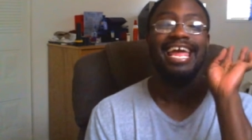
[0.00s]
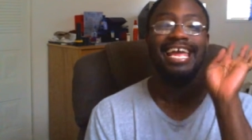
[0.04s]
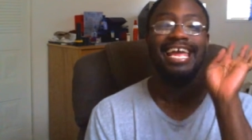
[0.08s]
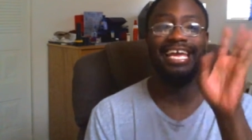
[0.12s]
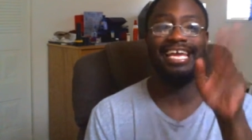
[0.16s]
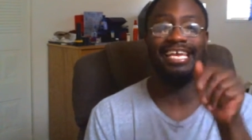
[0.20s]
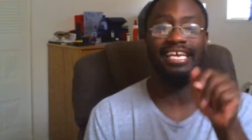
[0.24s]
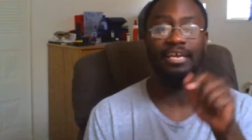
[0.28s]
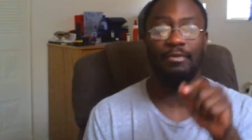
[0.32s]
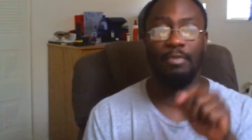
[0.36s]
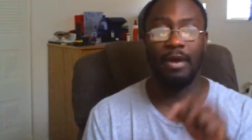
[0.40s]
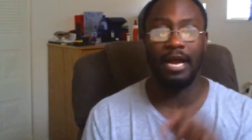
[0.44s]

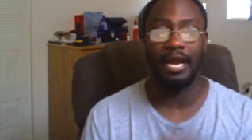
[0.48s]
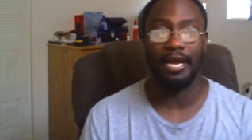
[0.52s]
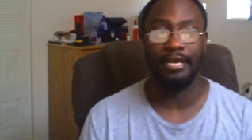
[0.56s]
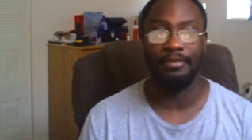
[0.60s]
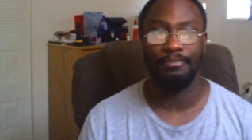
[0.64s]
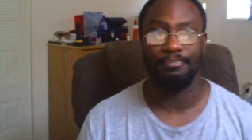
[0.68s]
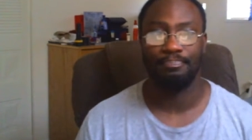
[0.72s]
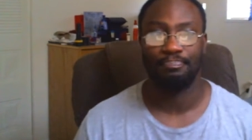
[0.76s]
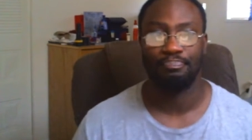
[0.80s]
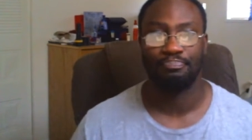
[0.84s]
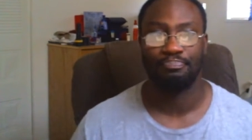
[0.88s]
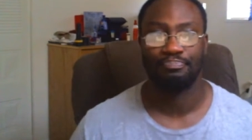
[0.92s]

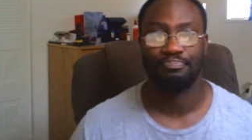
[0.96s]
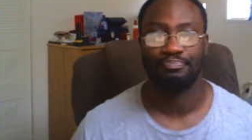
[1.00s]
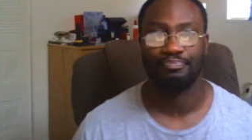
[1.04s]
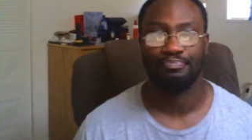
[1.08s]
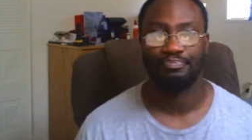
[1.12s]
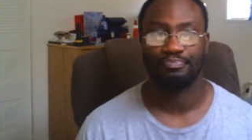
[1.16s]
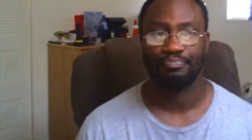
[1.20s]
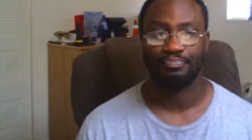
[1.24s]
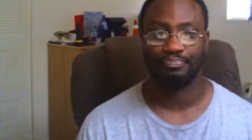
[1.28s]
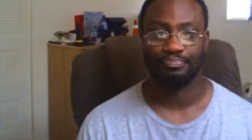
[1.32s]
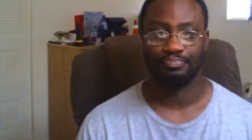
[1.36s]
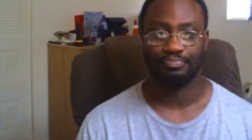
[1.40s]
Anyway,
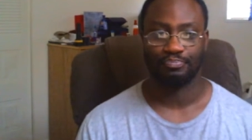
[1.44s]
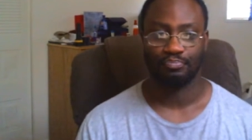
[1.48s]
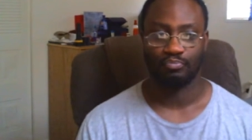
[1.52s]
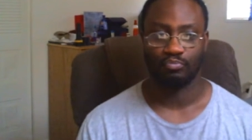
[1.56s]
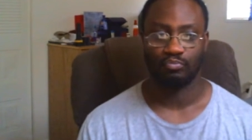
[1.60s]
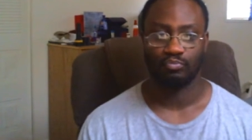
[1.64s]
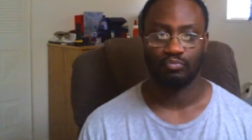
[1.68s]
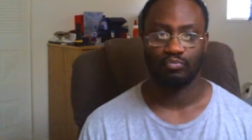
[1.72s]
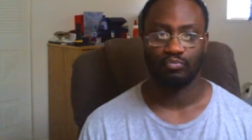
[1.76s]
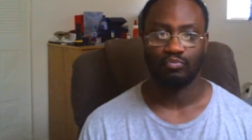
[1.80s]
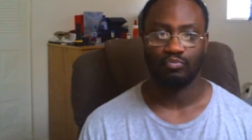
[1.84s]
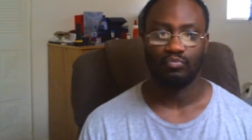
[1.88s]

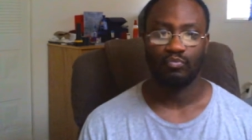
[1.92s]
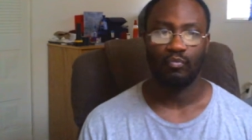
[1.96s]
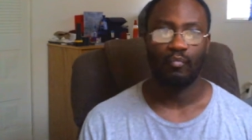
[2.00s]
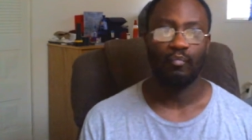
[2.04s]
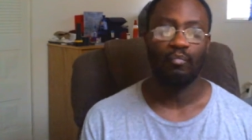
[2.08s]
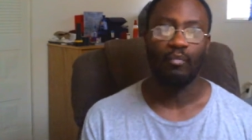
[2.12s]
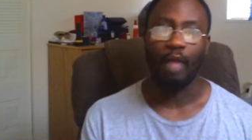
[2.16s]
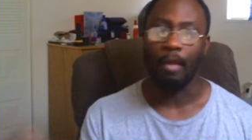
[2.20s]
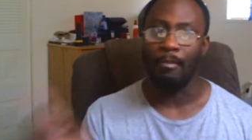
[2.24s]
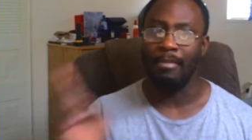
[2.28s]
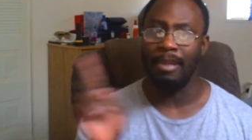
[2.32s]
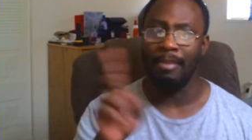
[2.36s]

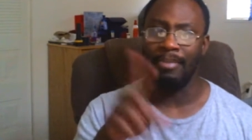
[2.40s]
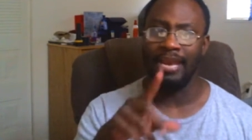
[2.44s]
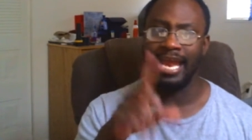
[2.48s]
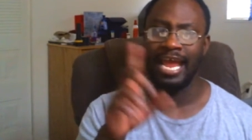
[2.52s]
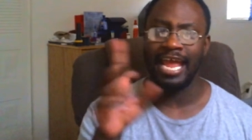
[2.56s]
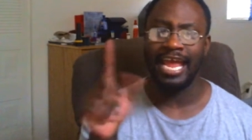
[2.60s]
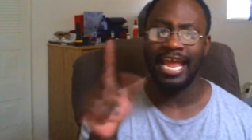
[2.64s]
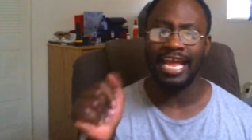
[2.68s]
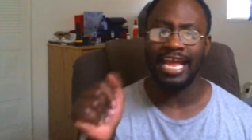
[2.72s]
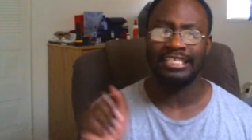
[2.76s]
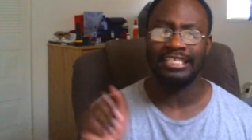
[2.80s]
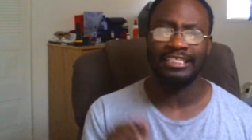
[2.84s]
remember the
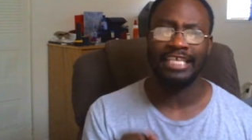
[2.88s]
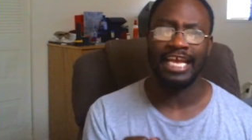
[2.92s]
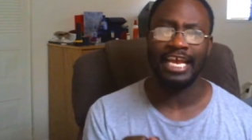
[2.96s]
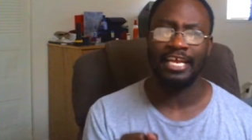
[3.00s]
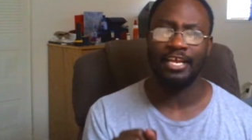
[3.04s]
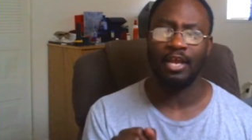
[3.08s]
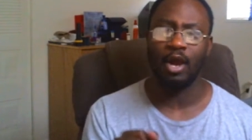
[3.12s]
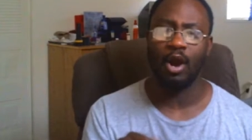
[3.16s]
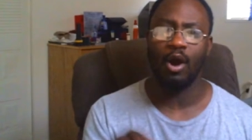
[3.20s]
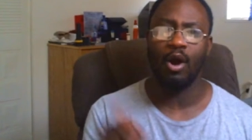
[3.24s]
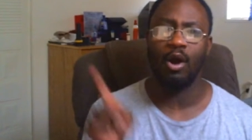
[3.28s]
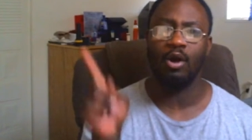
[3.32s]

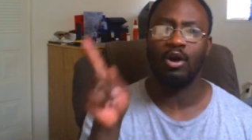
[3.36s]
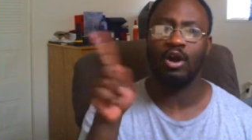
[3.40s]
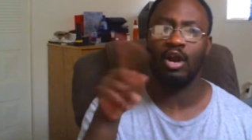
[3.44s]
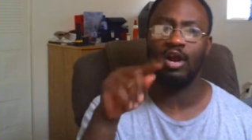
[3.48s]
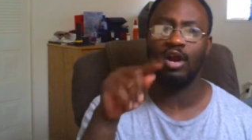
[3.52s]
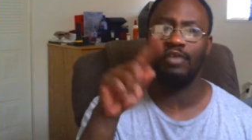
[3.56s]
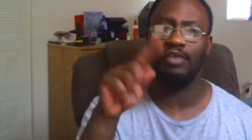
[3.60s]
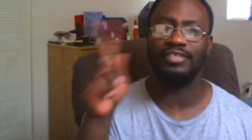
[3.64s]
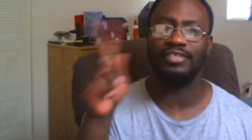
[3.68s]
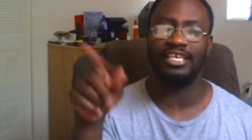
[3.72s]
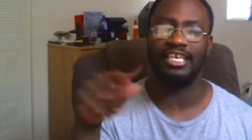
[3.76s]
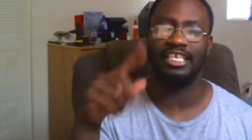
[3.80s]
hashtag, y'all.
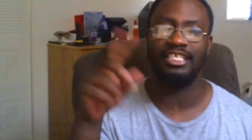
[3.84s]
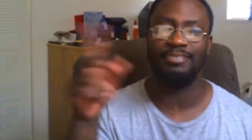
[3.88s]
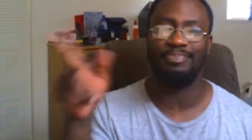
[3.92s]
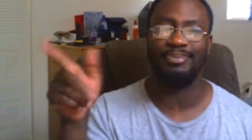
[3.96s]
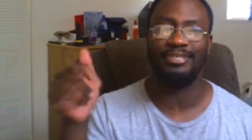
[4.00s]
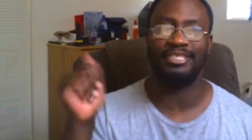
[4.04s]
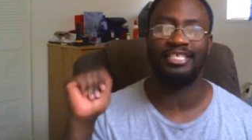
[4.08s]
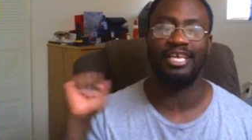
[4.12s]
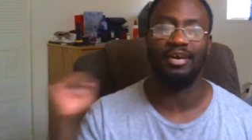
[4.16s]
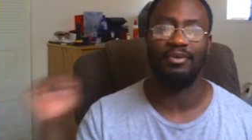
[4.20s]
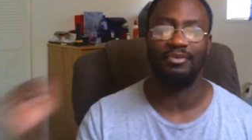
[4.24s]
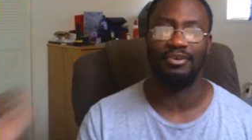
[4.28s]
Curves in his
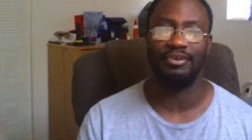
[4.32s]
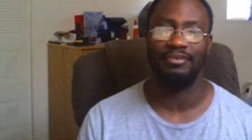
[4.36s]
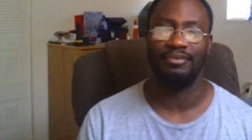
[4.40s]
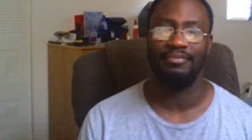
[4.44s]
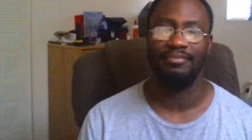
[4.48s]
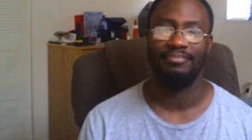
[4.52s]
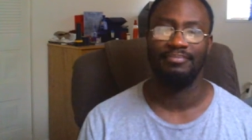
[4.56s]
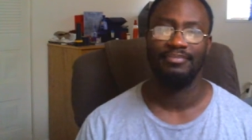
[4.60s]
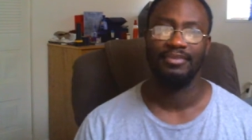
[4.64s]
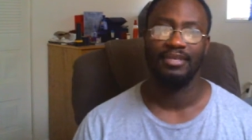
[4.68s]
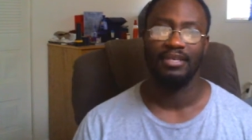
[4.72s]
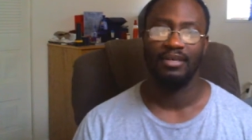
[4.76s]
persona,
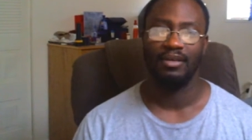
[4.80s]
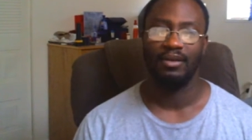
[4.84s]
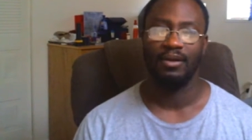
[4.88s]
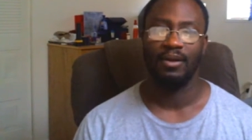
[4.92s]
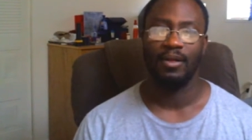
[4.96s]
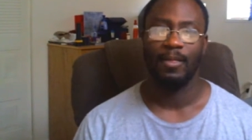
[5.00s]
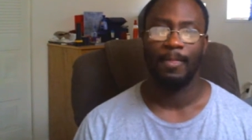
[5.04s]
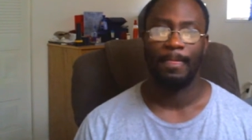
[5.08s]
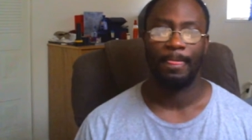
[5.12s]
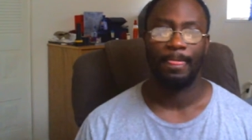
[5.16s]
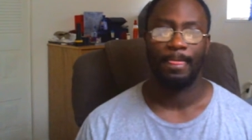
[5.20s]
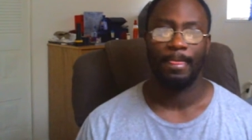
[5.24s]

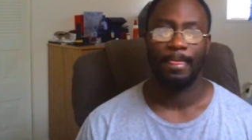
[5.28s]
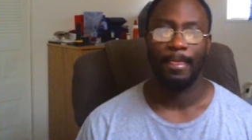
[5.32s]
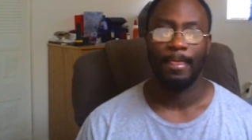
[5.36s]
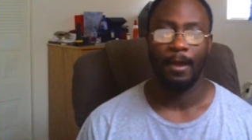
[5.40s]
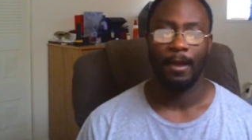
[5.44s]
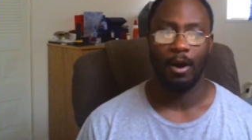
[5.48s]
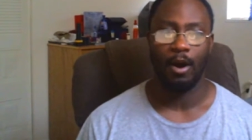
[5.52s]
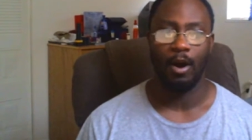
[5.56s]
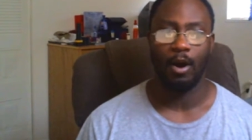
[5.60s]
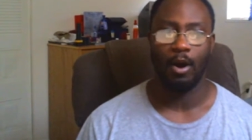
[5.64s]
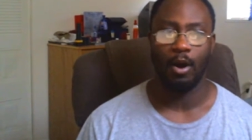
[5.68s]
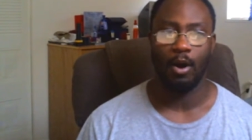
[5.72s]

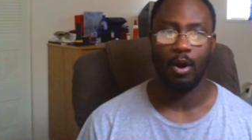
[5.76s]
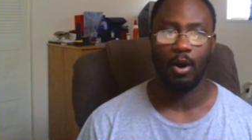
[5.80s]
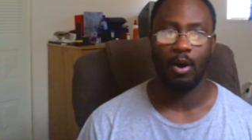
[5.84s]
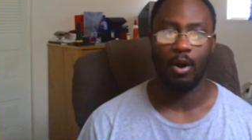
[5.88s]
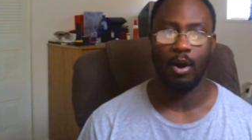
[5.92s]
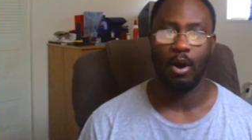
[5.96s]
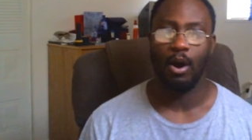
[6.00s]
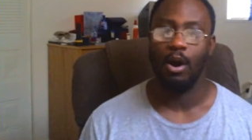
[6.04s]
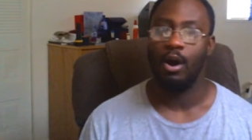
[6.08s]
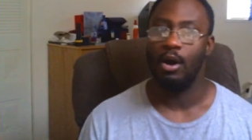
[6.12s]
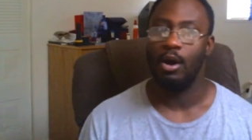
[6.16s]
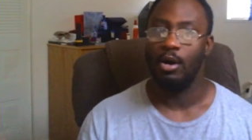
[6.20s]

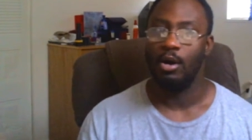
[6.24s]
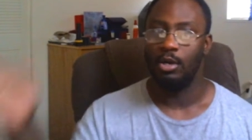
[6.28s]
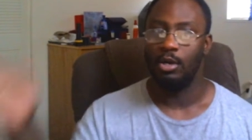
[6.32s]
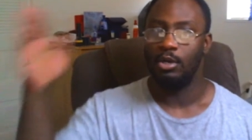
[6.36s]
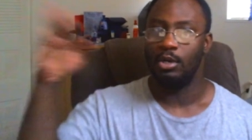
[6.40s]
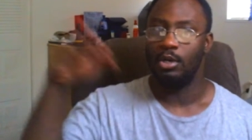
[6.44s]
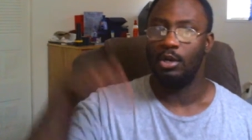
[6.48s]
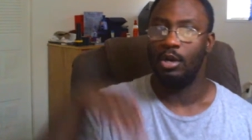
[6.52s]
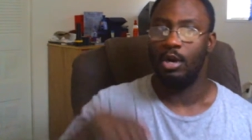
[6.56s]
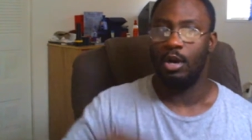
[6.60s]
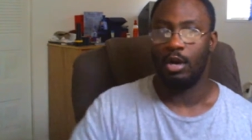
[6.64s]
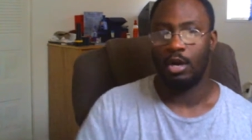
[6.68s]
or
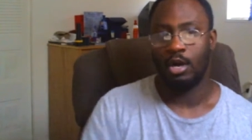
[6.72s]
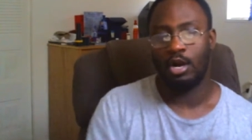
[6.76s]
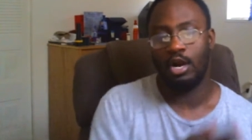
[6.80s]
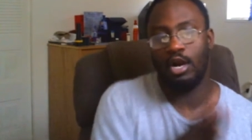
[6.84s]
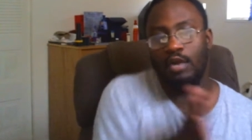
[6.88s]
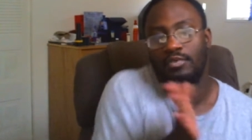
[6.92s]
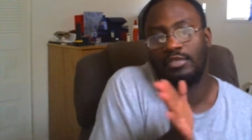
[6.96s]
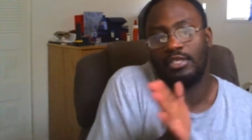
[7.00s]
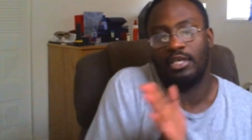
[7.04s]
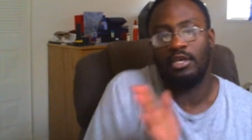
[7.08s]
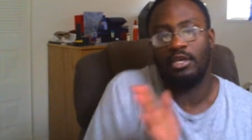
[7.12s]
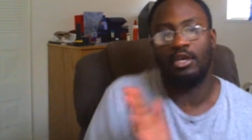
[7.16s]

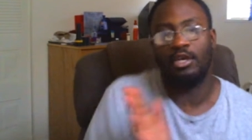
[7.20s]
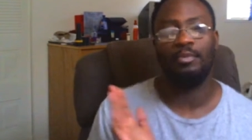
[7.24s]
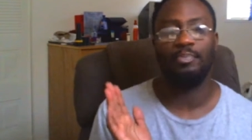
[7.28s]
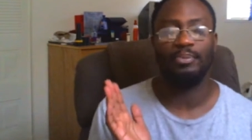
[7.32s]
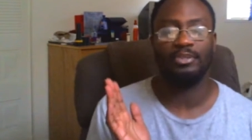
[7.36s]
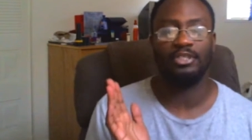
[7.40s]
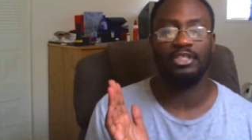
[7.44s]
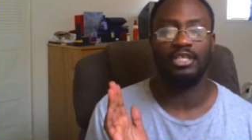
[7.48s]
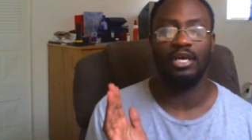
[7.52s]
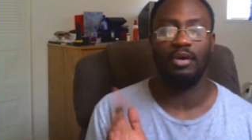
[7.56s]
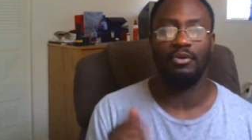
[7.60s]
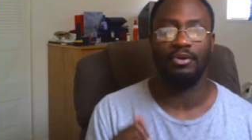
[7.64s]
curves in her
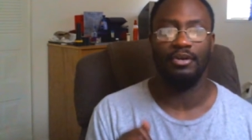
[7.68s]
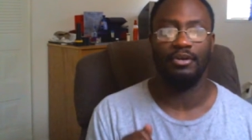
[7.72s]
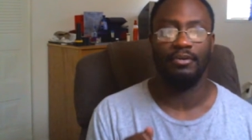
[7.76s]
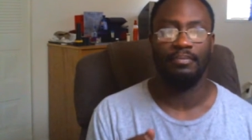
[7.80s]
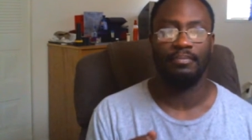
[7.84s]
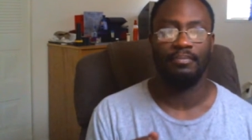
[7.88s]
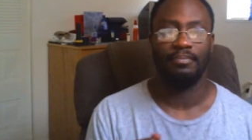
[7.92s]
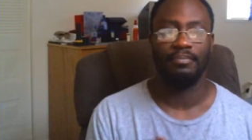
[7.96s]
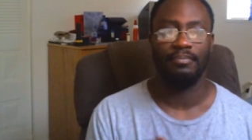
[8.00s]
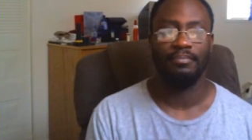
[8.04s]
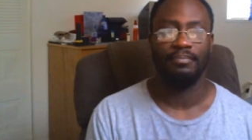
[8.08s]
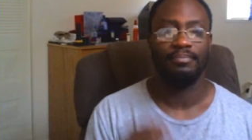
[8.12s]
persona.
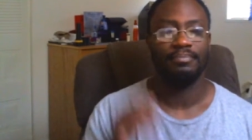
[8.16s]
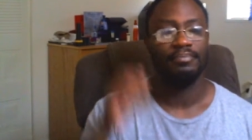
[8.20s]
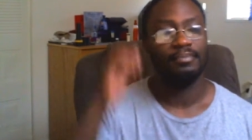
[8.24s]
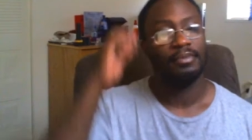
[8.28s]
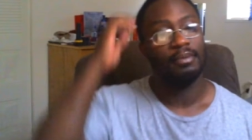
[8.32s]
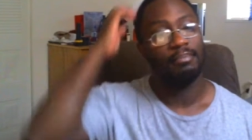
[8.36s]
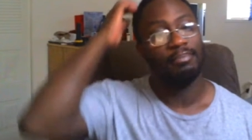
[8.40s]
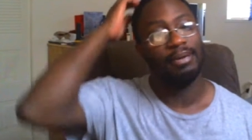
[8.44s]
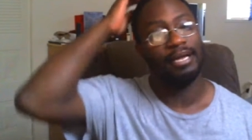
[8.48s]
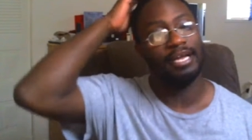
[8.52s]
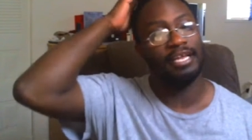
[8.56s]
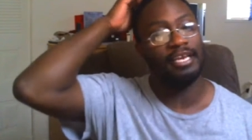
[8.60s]

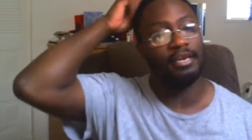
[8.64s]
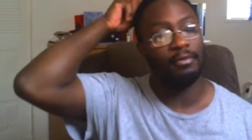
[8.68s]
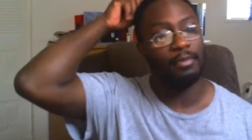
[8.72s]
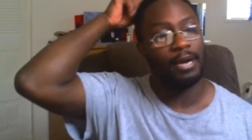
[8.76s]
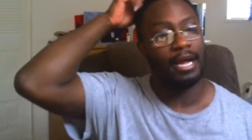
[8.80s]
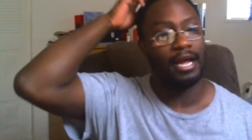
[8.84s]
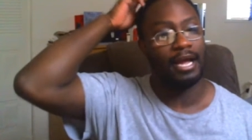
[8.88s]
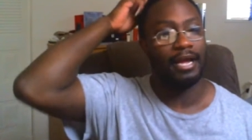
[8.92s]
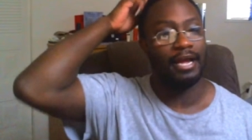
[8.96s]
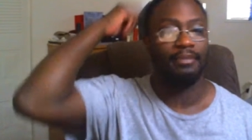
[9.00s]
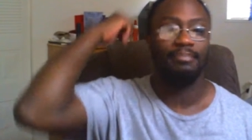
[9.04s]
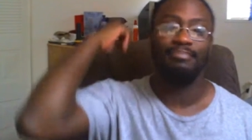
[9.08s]
But
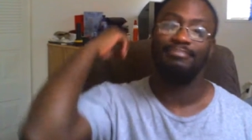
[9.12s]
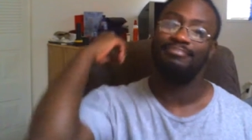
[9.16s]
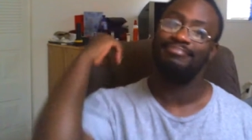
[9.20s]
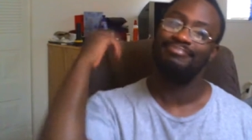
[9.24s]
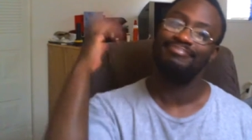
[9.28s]
anyway.